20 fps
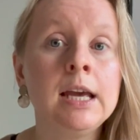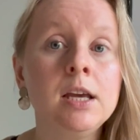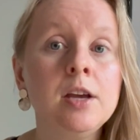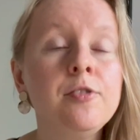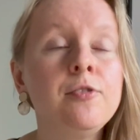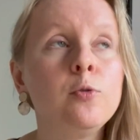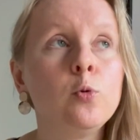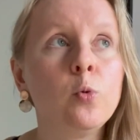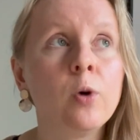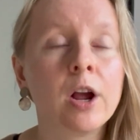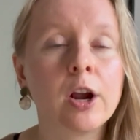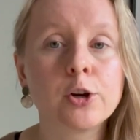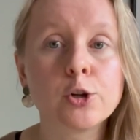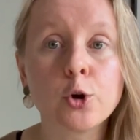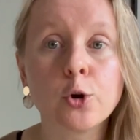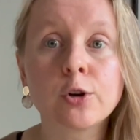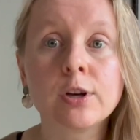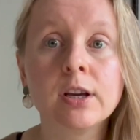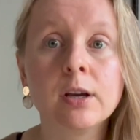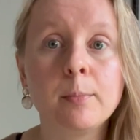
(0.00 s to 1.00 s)
if we're
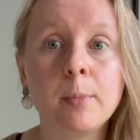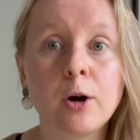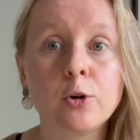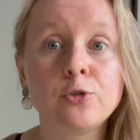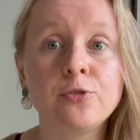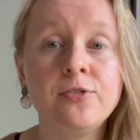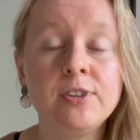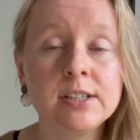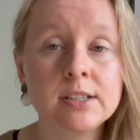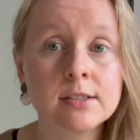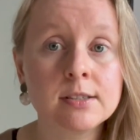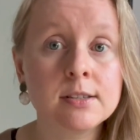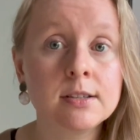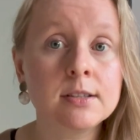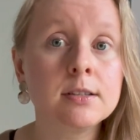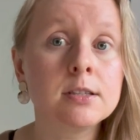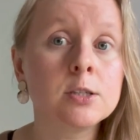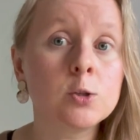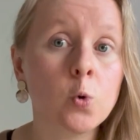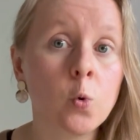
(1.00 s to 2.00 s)
talking about
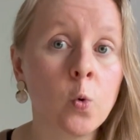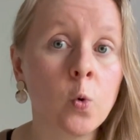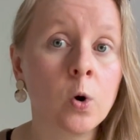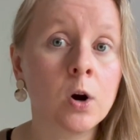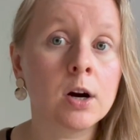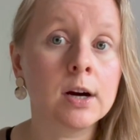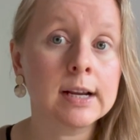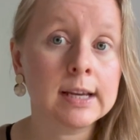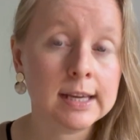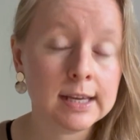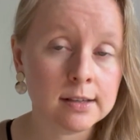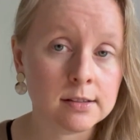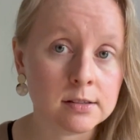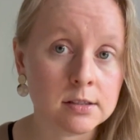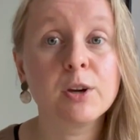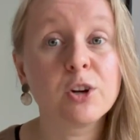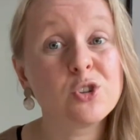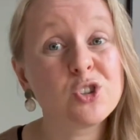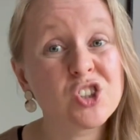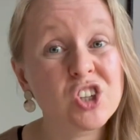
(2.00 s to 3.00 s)
fetuses or kids, because